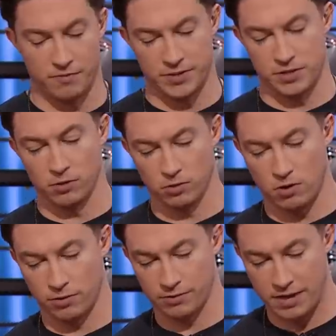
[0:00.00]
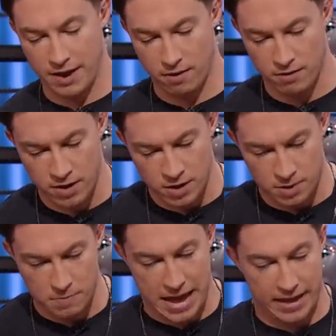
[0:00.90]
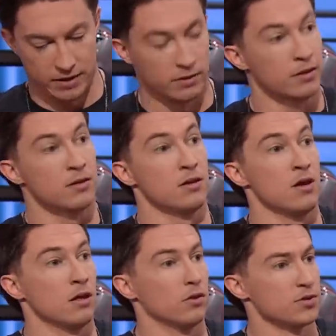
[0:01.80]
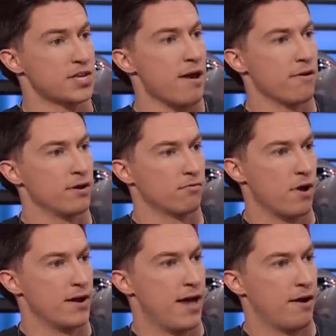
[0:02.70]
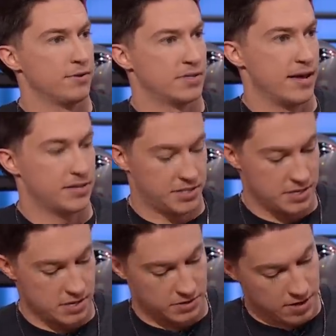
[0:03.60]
of it's no longer there. Man, a little scary right now in Tennessee.